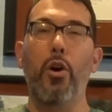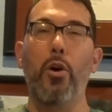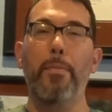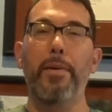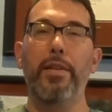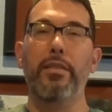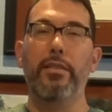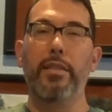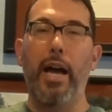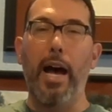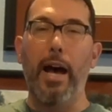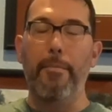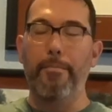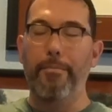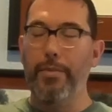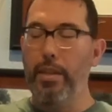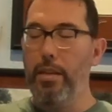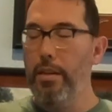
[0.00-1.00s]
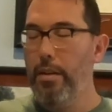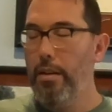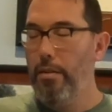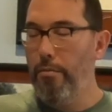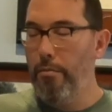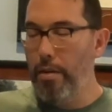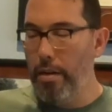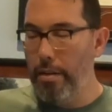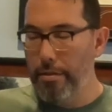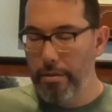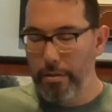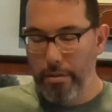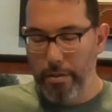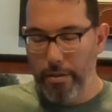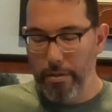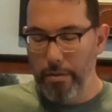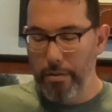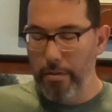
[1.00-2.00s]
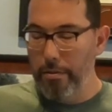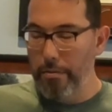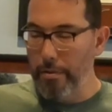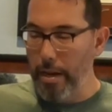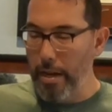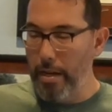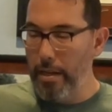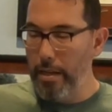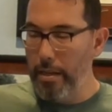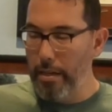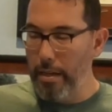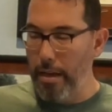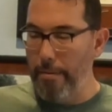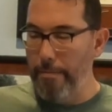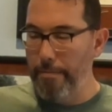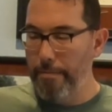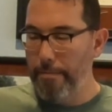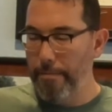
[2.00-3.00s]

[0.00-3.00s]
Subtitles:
open, stop. 1, 2, ready, go.